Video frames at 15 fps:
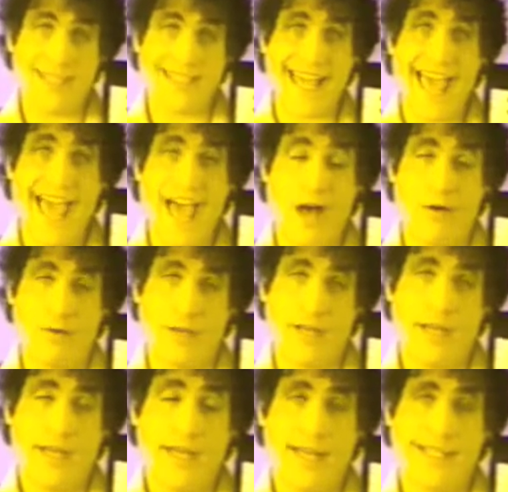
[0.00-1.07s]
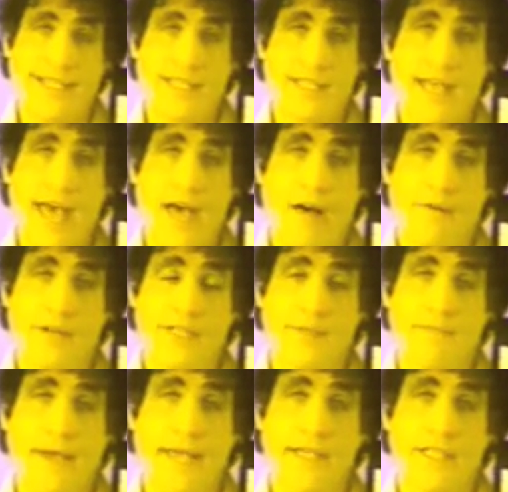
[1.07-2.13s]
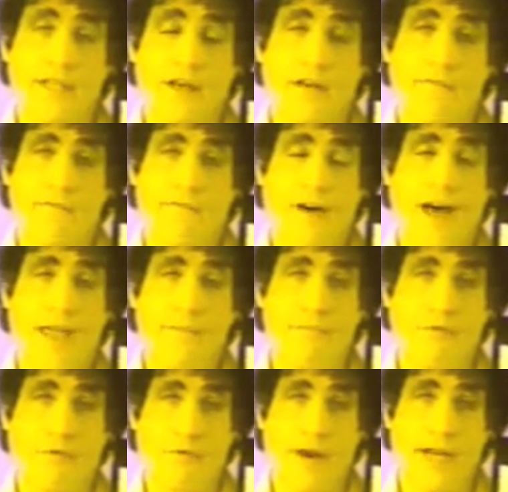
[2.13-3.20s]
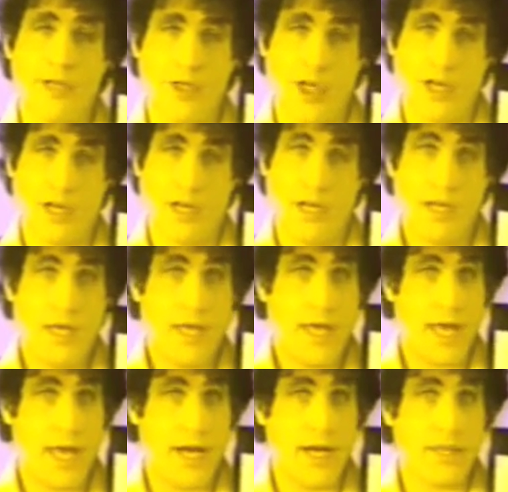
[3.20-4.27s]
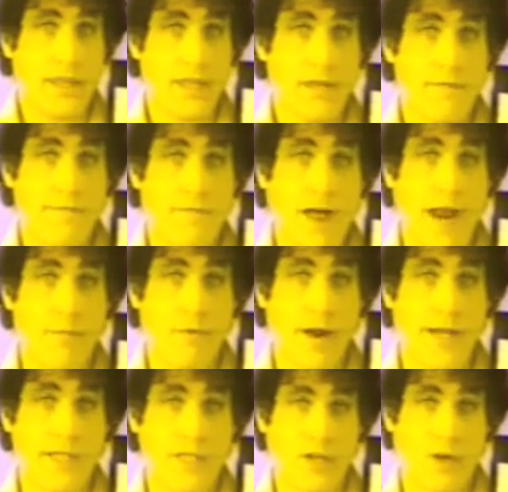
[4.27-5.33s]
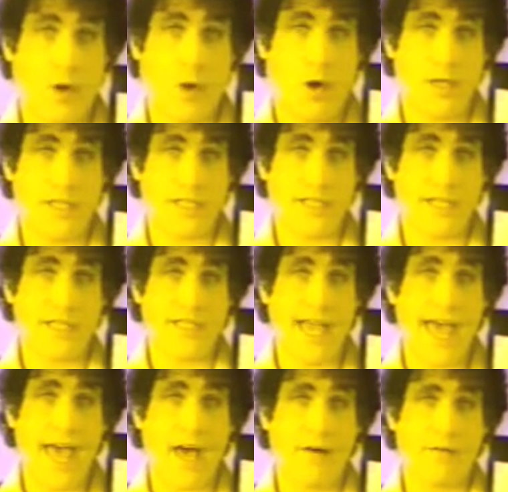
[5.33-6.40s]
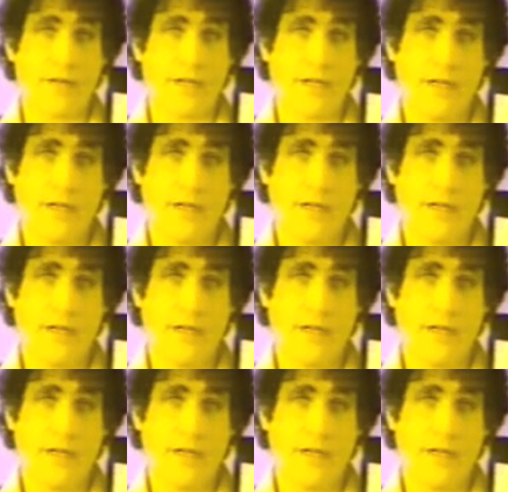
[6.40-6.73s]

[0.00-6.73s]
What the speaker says: sound, and sound is based on vibration. Anything that vibrates causes a sound.